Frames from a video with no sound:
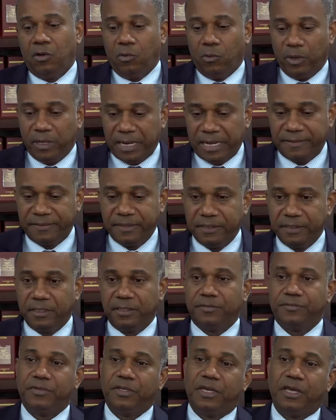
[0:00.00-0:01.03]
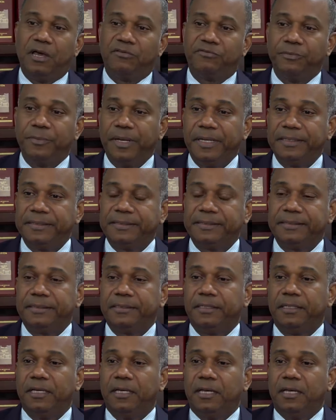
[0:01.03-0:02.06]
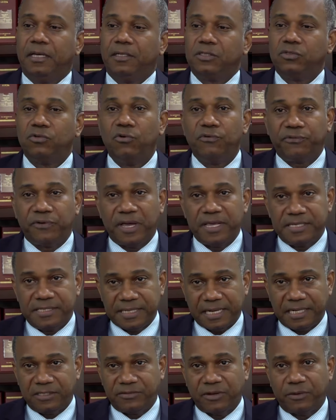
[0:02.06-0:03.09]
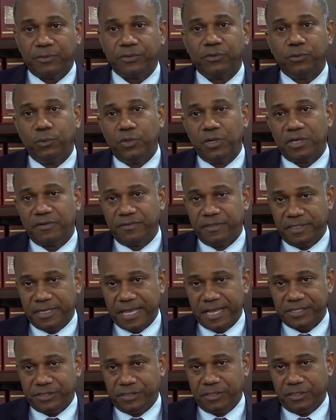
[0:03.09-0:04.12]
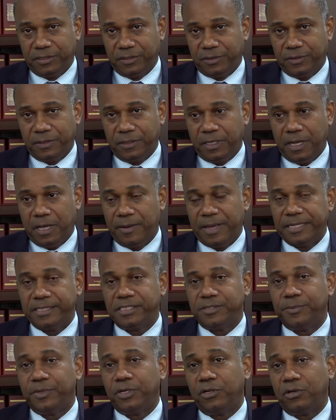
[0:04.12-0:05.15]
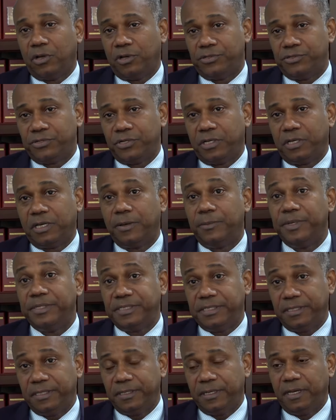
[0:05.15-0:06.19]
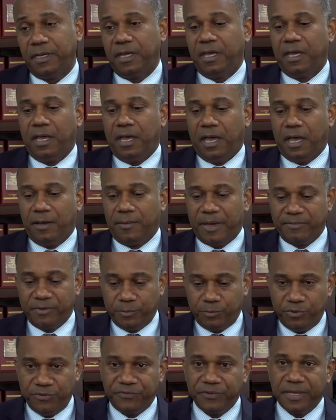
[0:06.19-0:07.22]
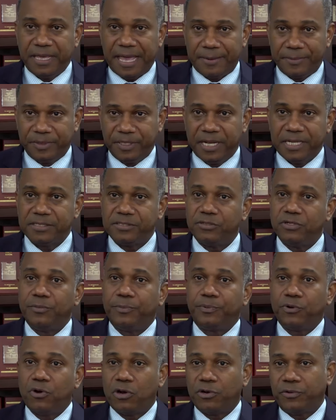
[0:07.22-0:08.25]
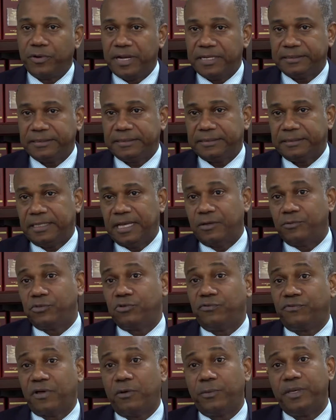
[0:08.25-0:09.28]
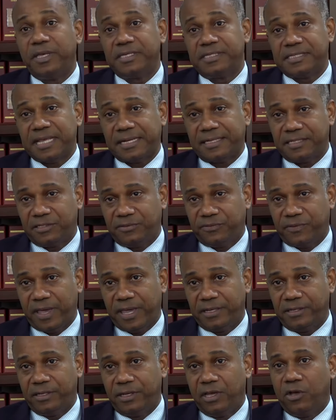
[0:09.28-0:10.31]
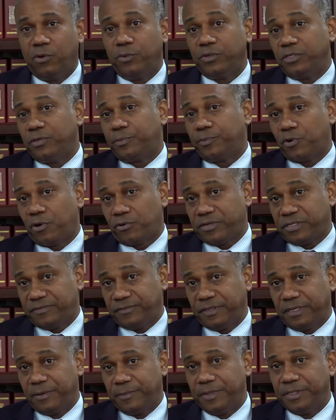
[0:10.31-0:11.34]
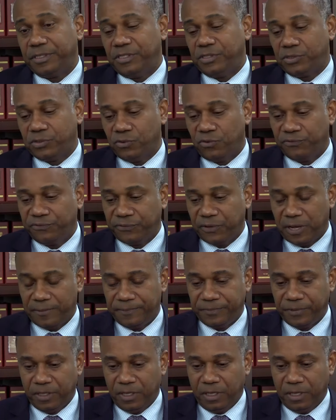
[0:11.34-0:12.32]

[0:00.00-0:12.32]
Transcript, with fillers: Well, I think the, the government so far is satisfied with the work of the National uh, Anti-Money Laundering Committee. Um, I've been briefing Cabinet as to the progress, and so far we are satisfied with the progress of the committee so far.